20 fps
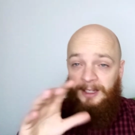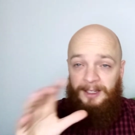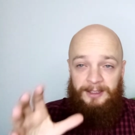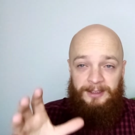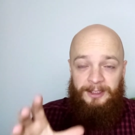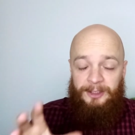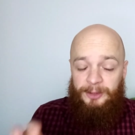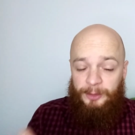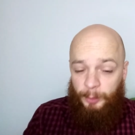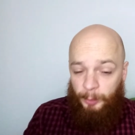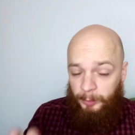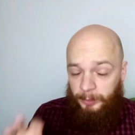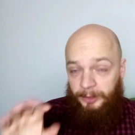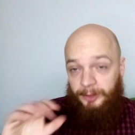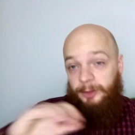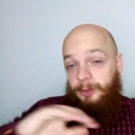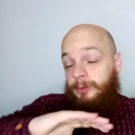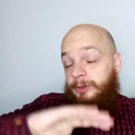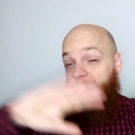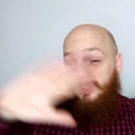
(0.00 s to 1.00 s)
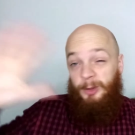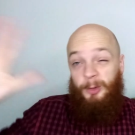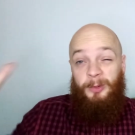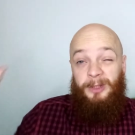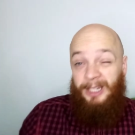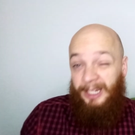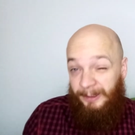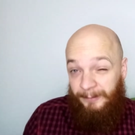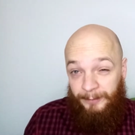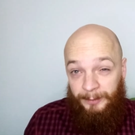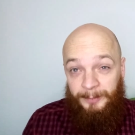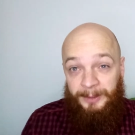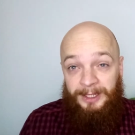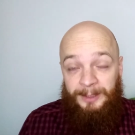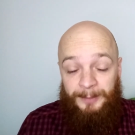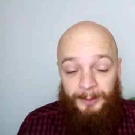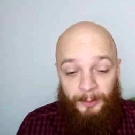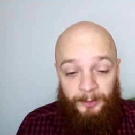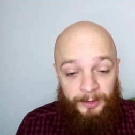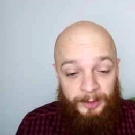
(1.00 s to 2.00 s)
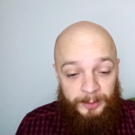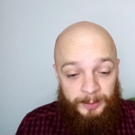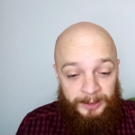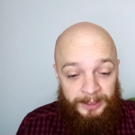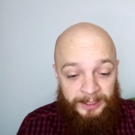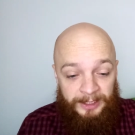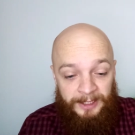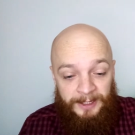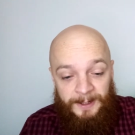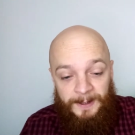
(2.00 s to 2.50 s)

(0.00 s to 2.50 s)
They stole the shoot, stole the night for me, to be honest with you.